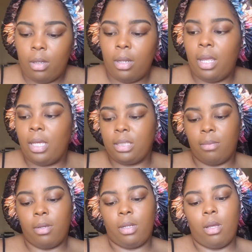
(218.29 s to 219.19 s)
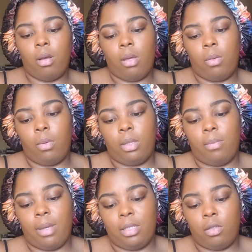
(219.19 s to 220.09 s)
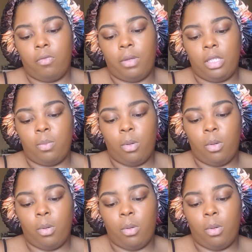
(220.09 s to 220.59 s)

Next, I'm gonna go in with my Too Faced